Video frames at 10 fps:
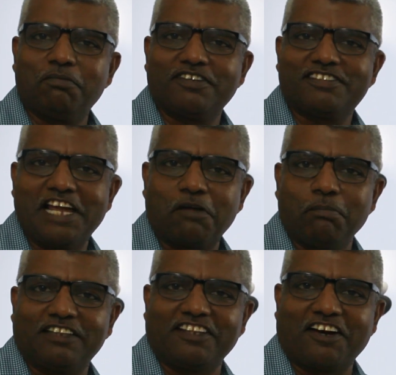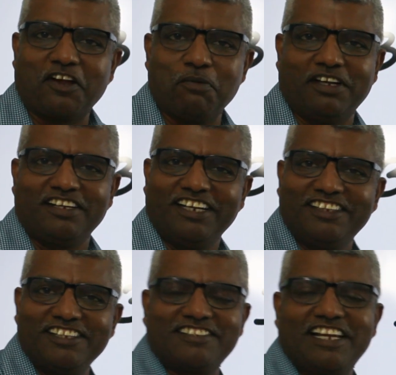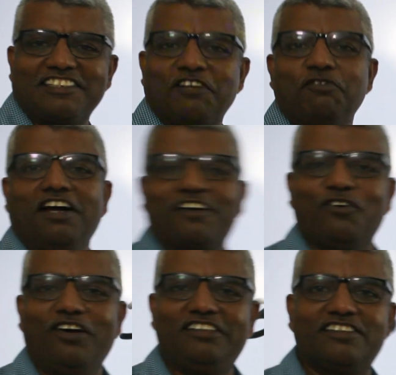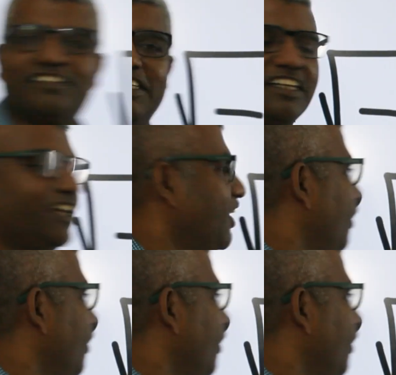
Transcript: to Sec Math Academy. In this lesson we are going to see